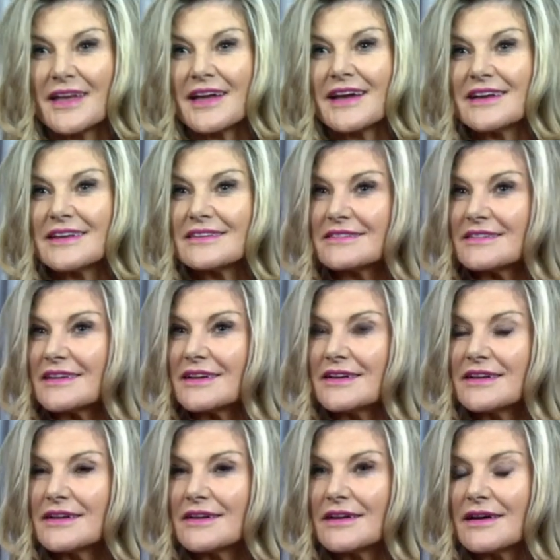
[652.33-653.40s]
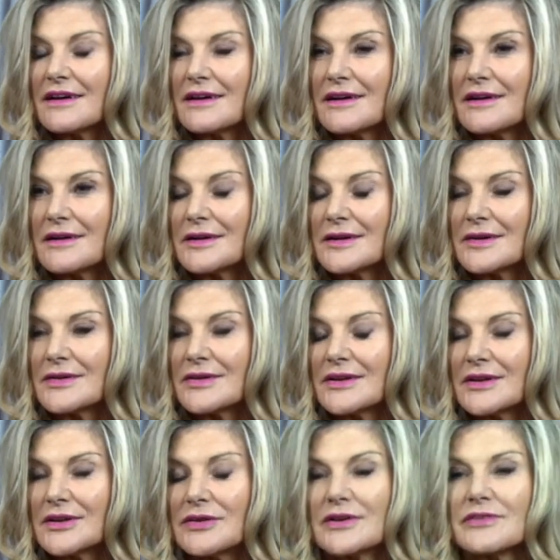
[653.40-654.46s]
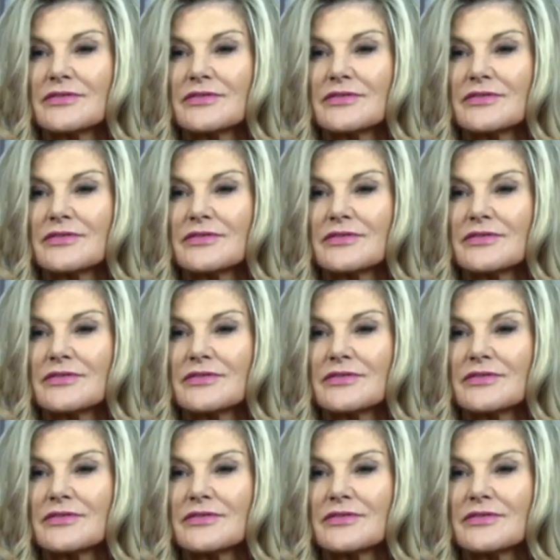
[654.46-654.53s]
And he said, you know,